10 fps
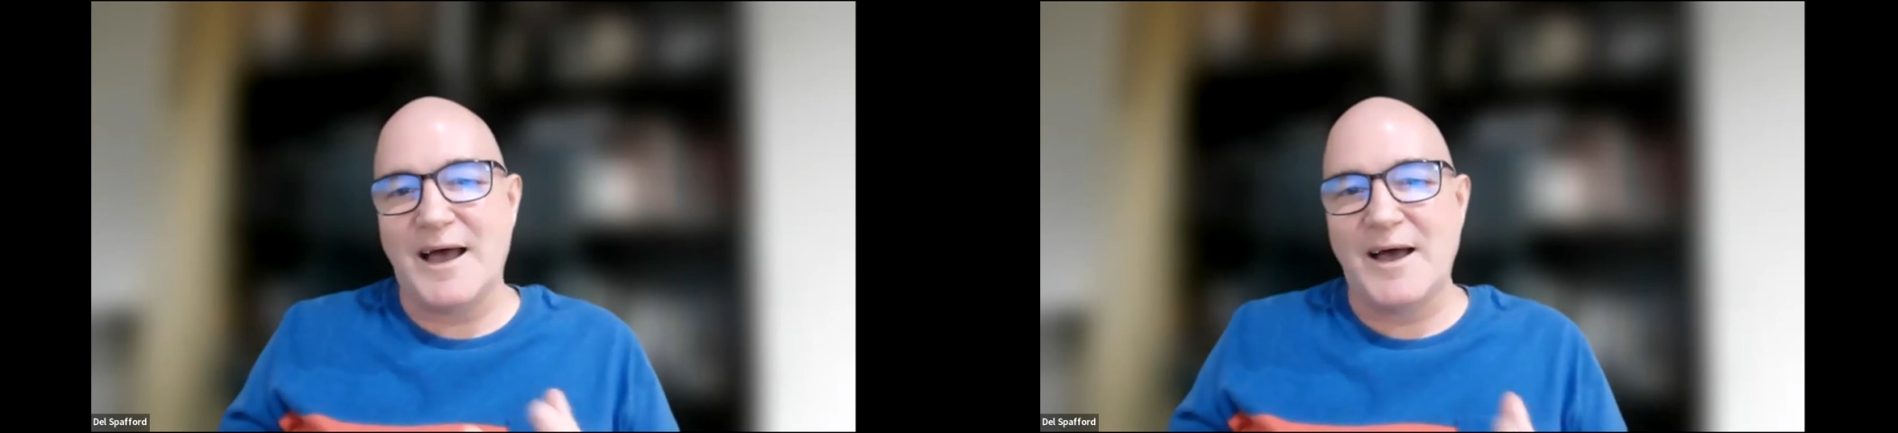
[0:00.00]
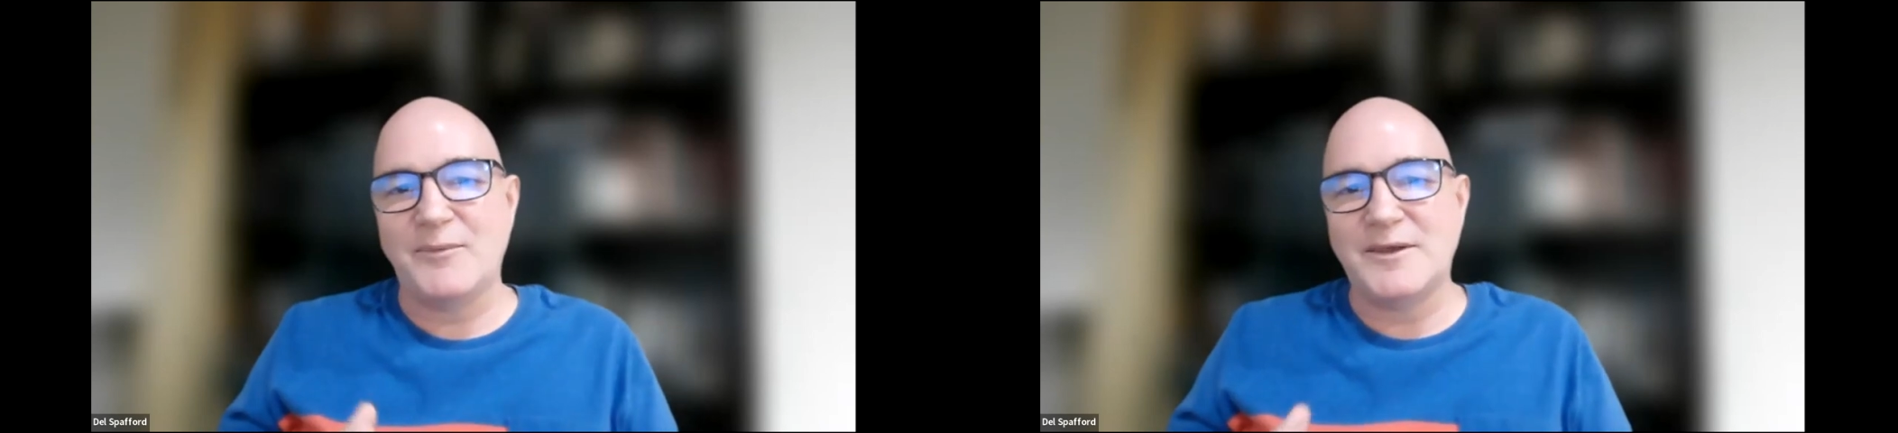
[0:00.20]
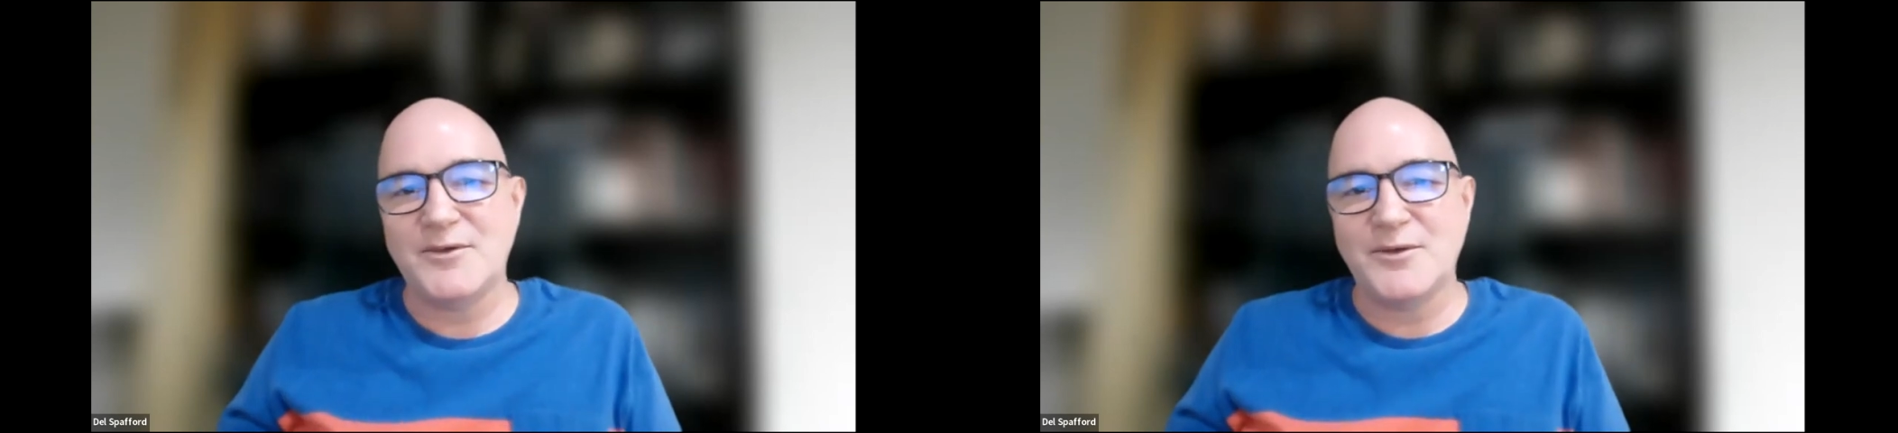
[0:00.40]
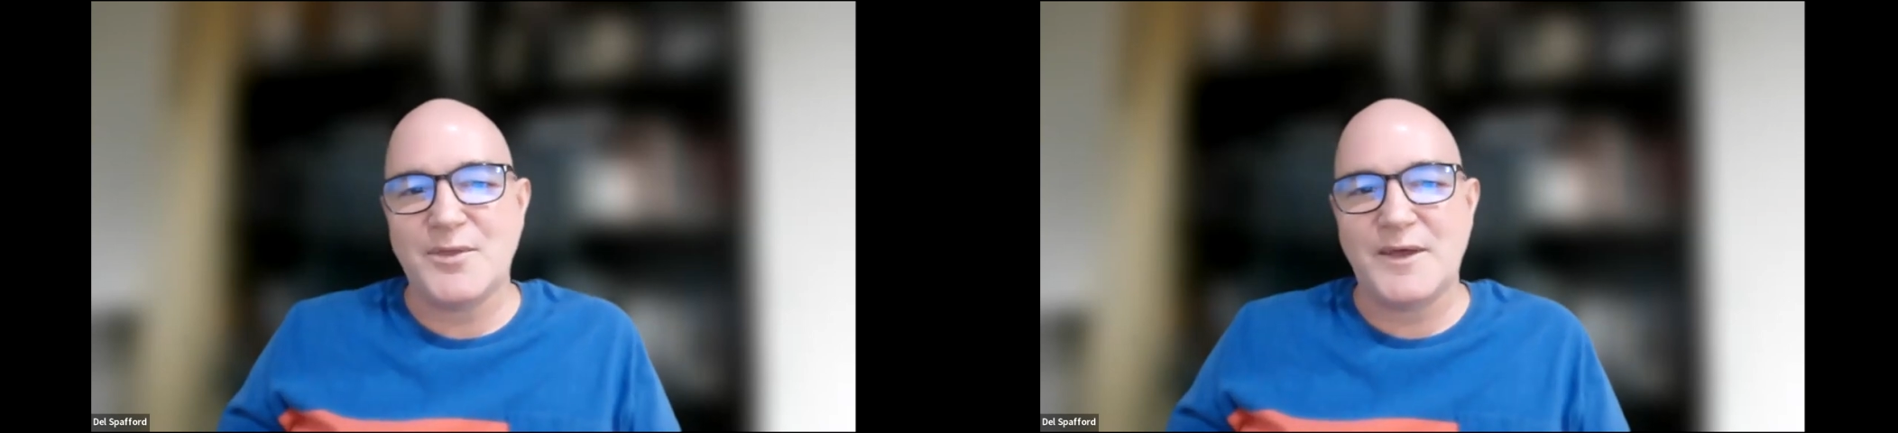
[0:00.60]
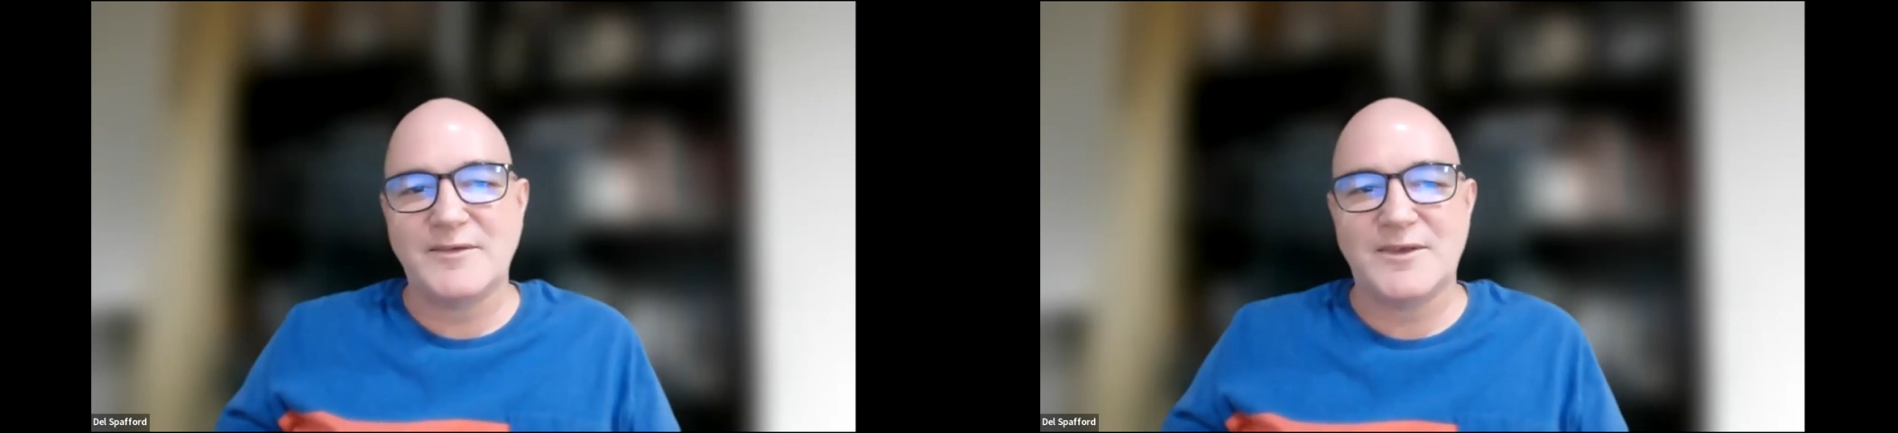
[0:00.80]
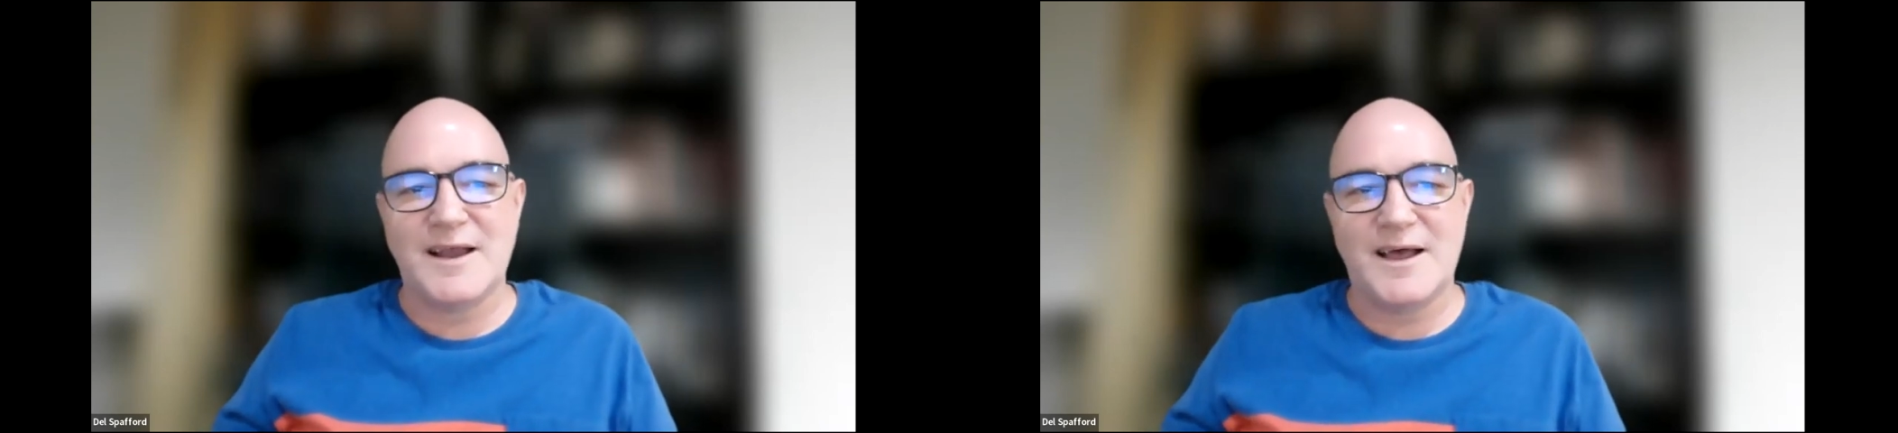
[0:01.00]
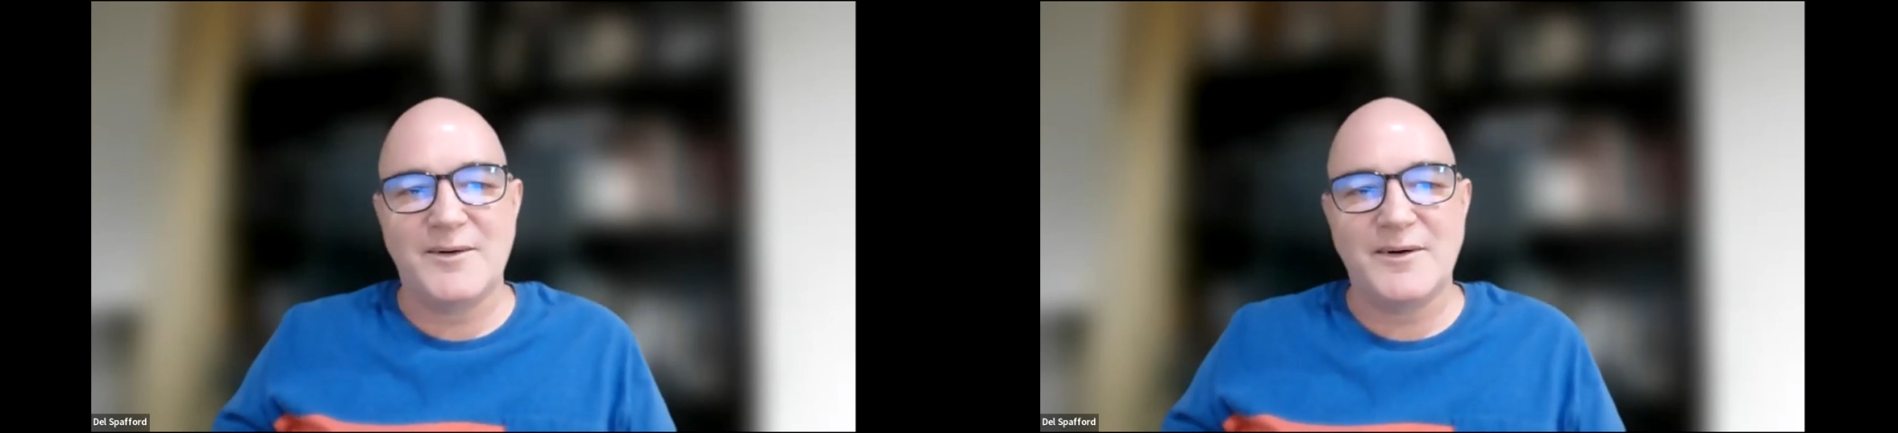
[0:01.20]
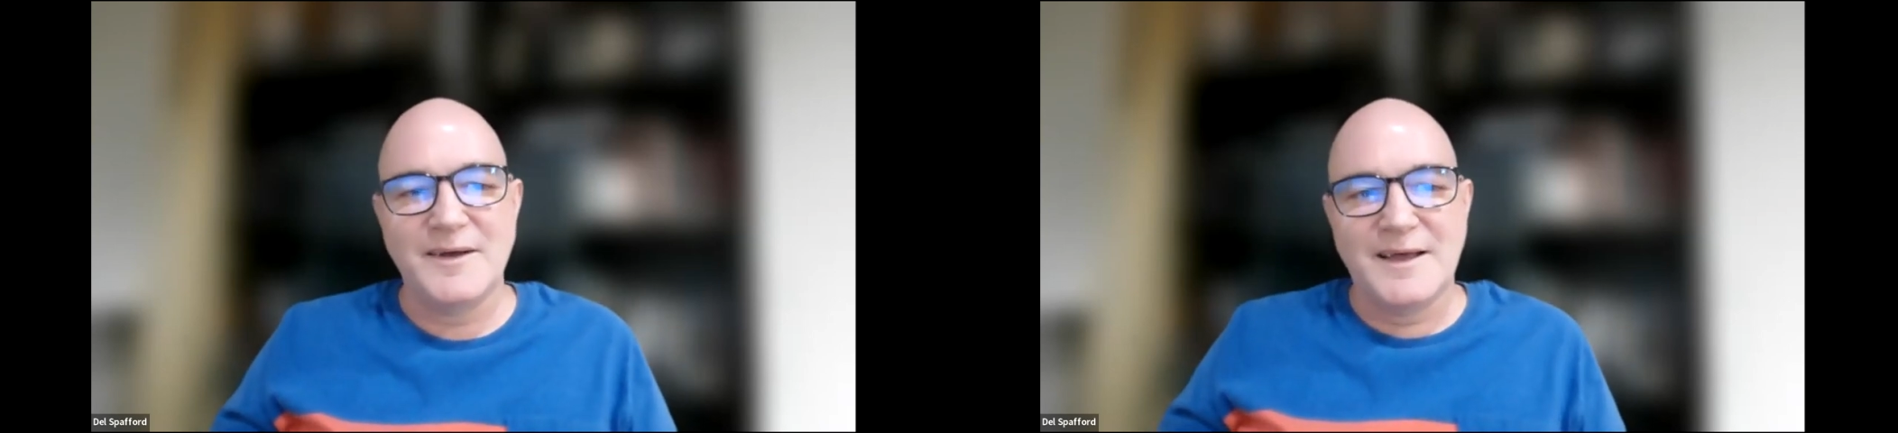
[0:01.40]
how we do things and how